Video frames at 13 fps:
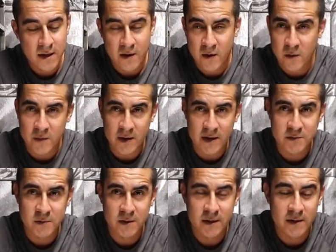I hope you
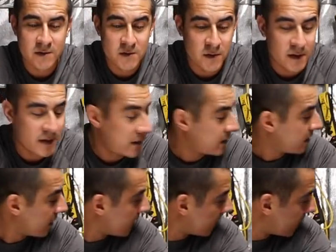guys really enjoyed it.
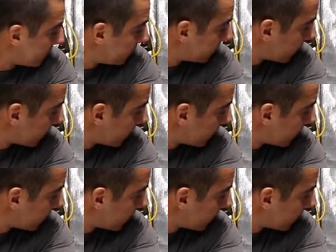Um,